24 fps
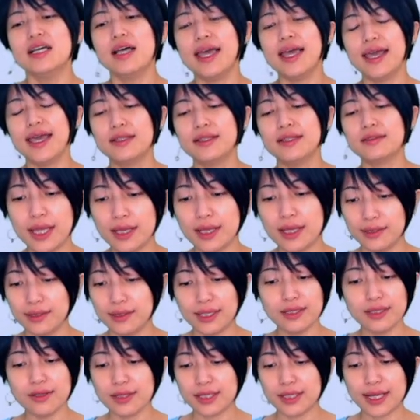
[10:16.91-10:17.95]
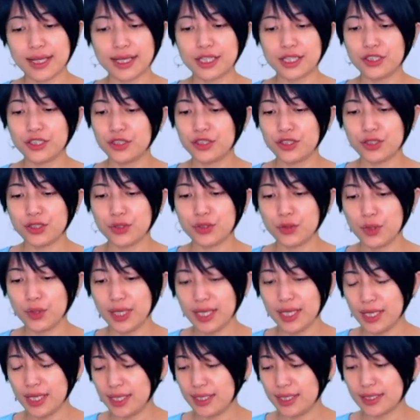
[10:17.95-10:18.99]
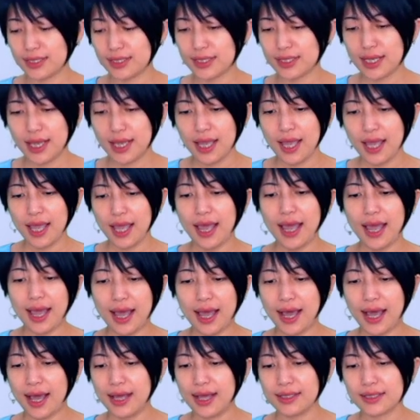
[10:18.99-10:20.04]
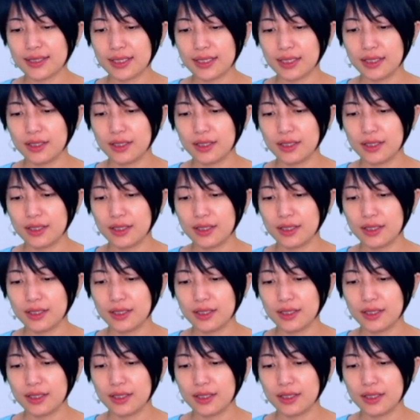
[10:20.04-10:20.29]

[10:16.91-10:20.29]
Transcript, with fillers: And another thing I could do is add